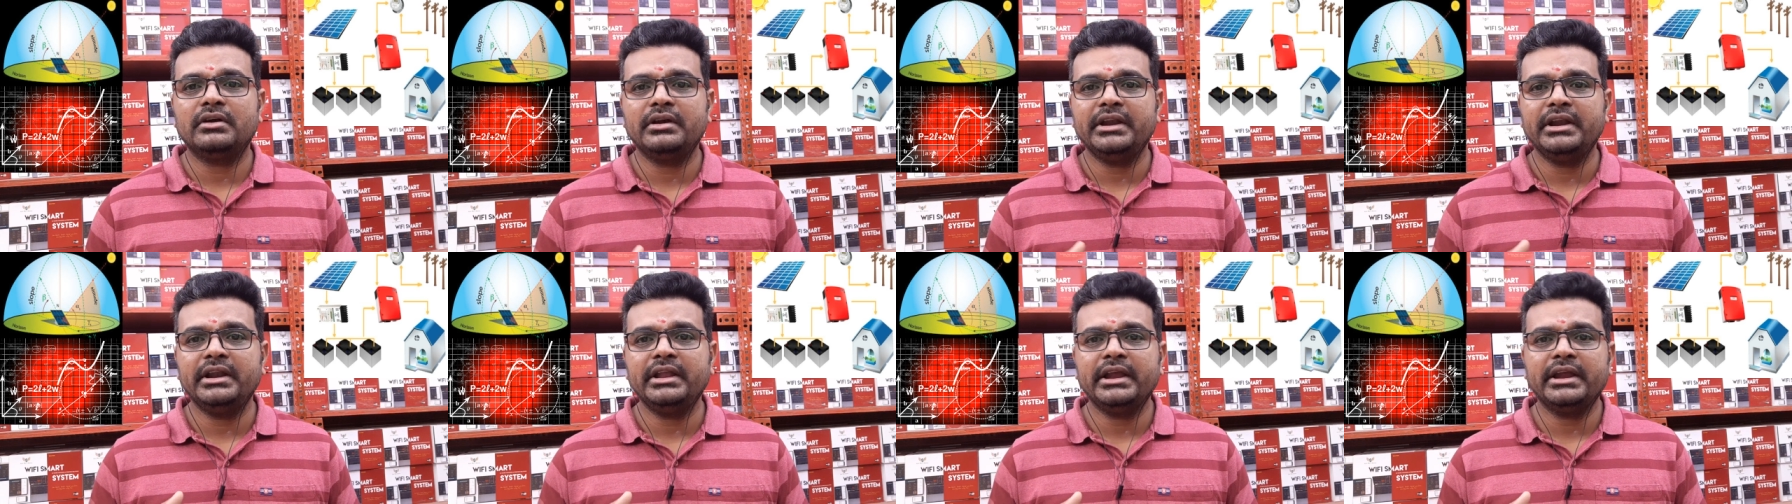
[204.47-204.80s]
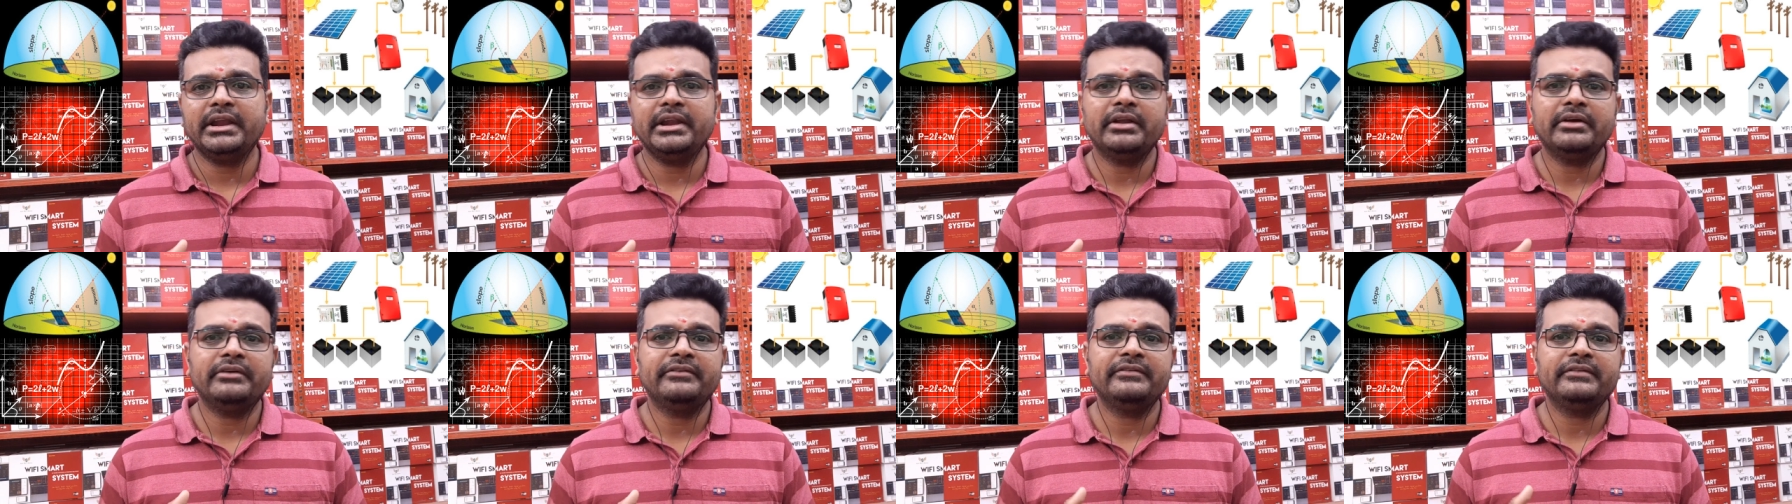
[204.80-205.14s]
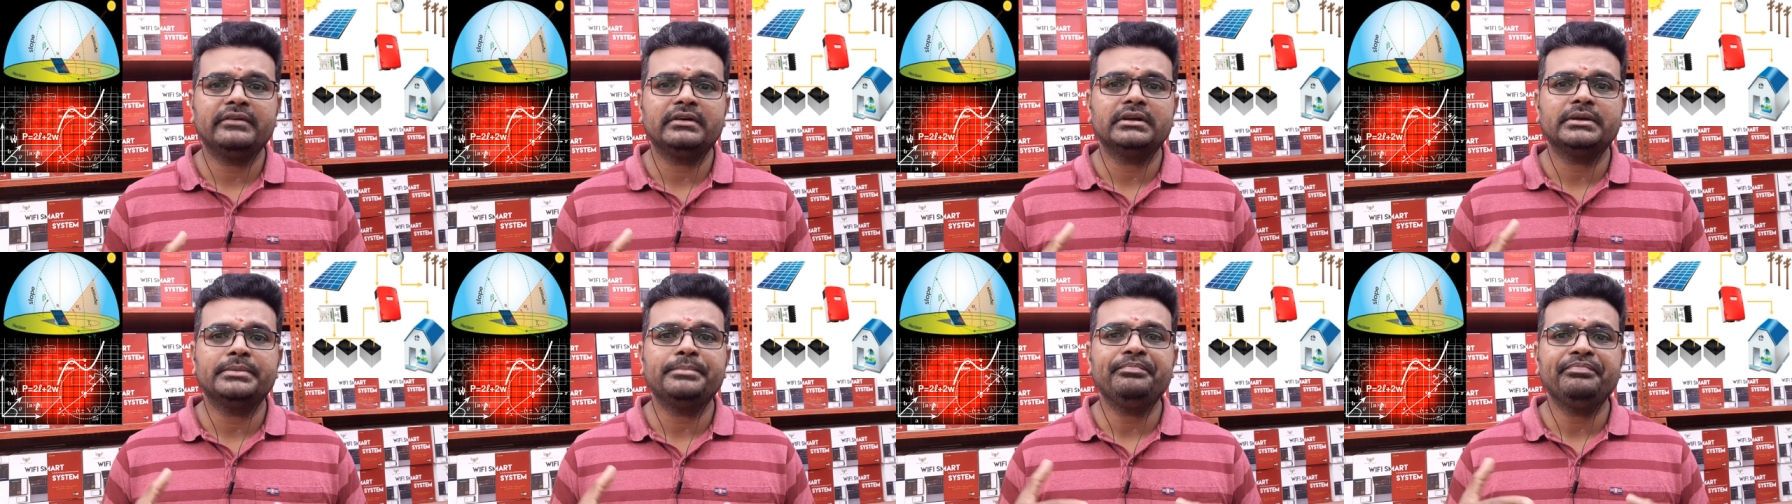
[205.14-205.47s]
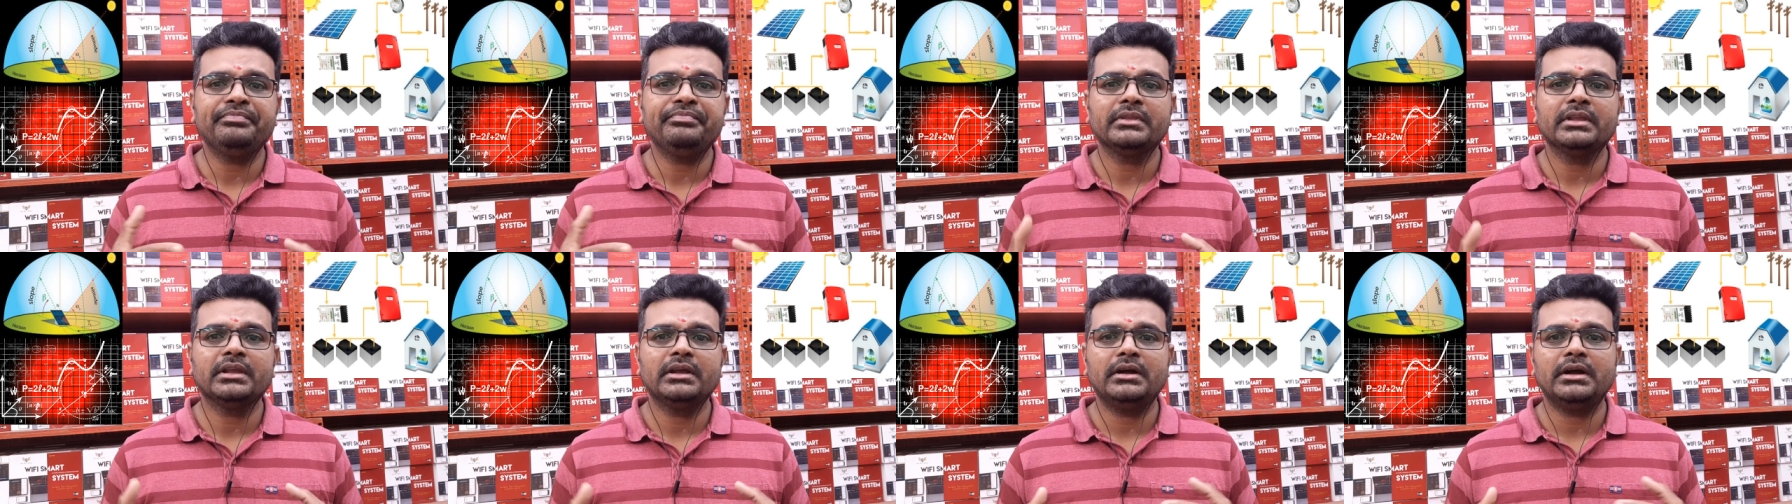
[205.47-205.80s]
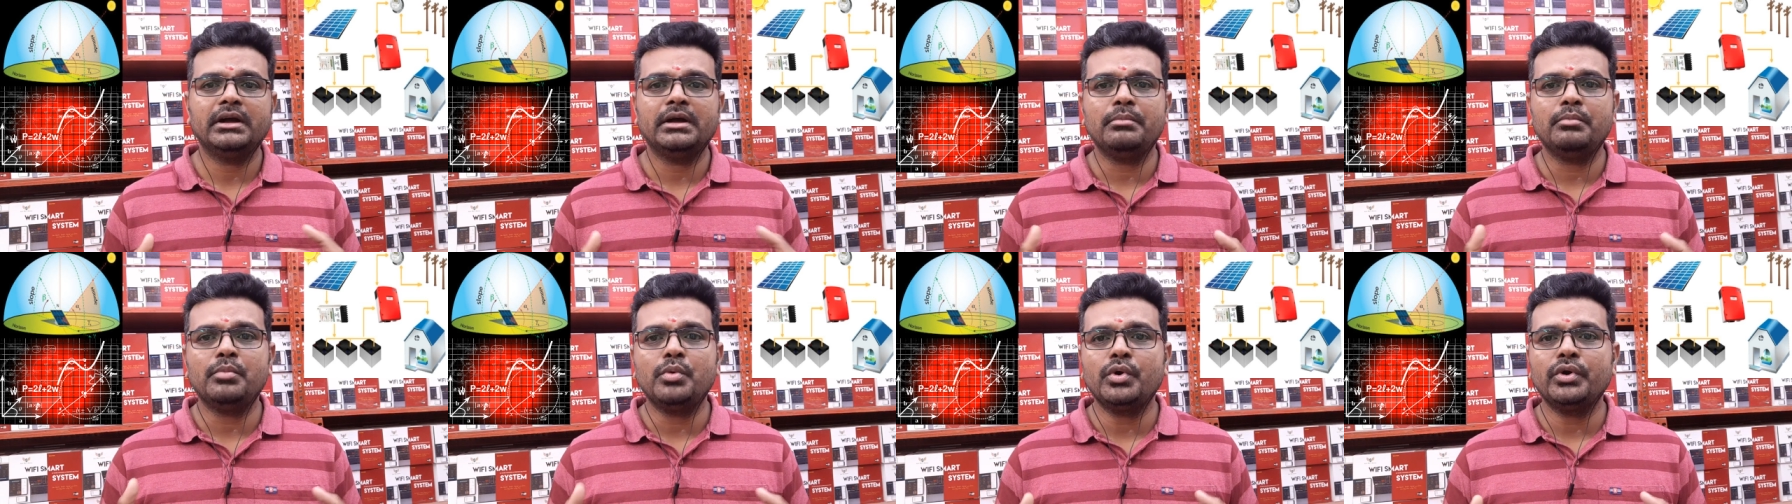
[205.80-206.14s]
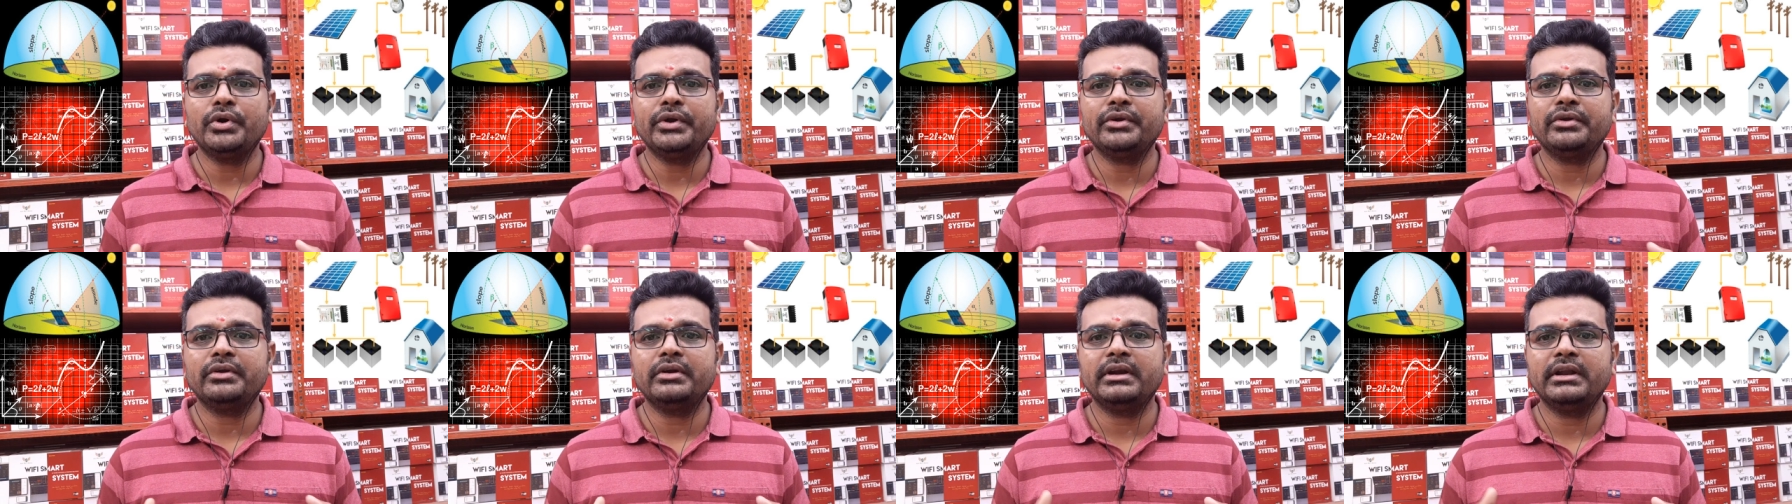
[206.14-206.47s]
or any kind of a
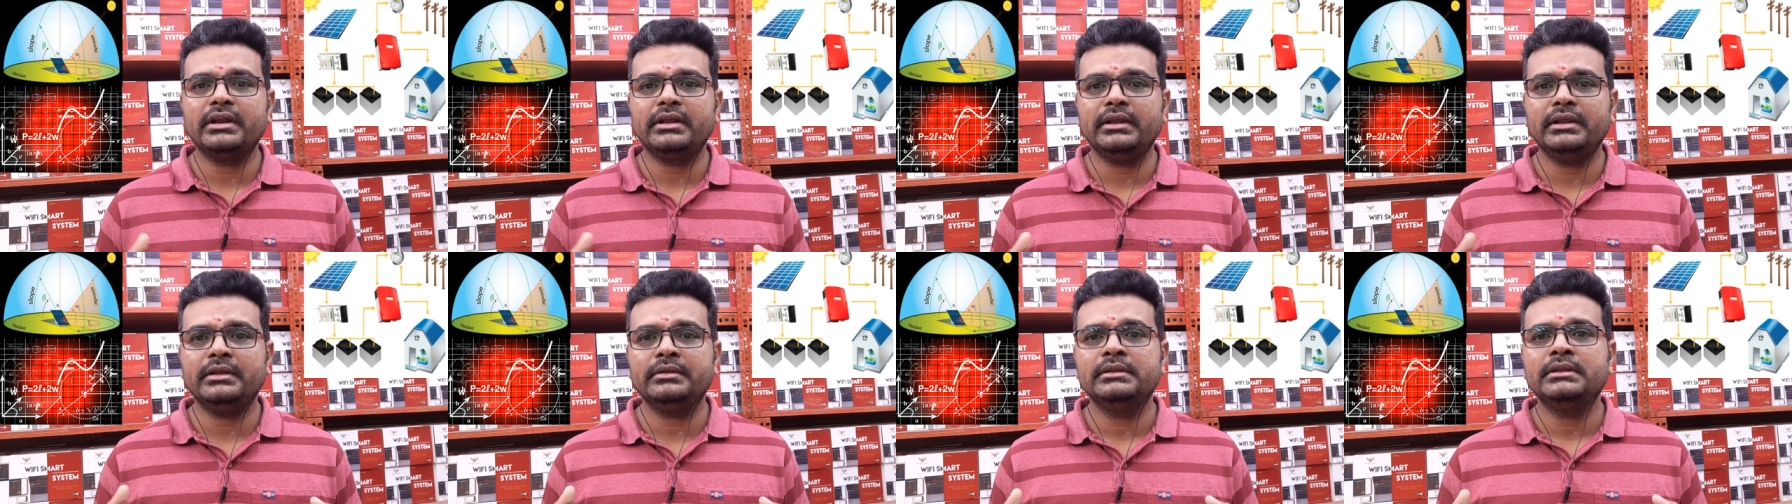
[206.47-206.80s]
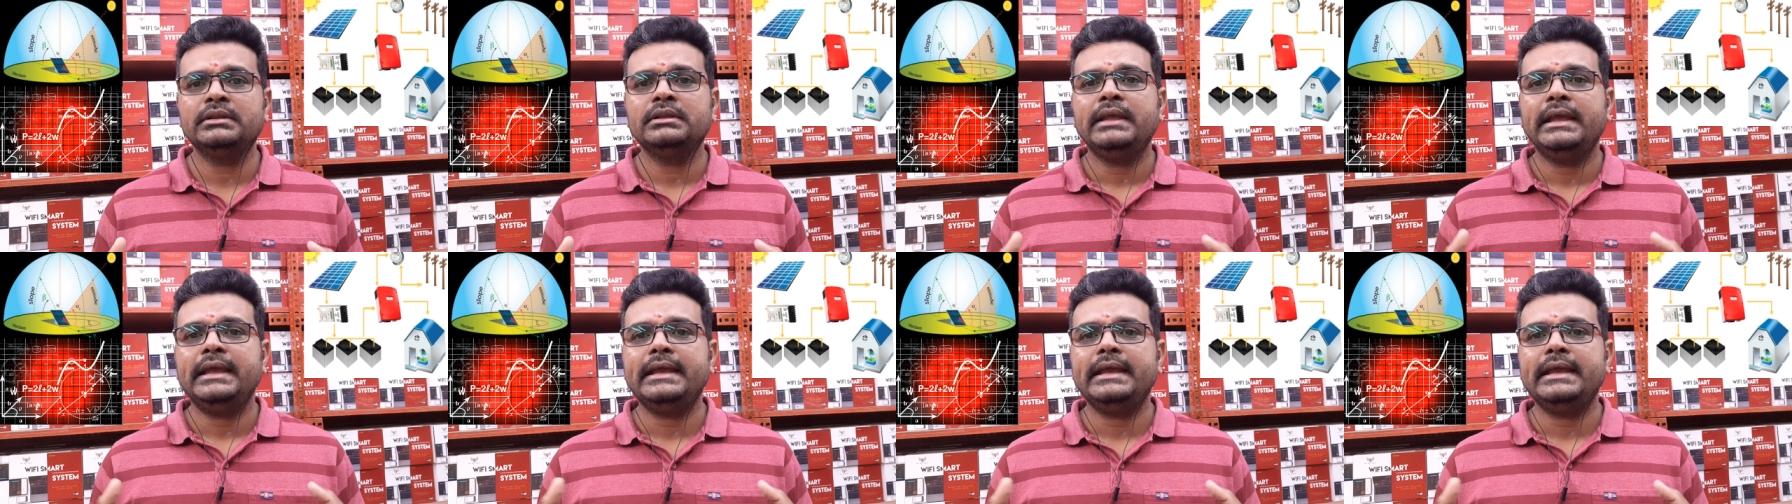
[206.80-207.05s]
motor,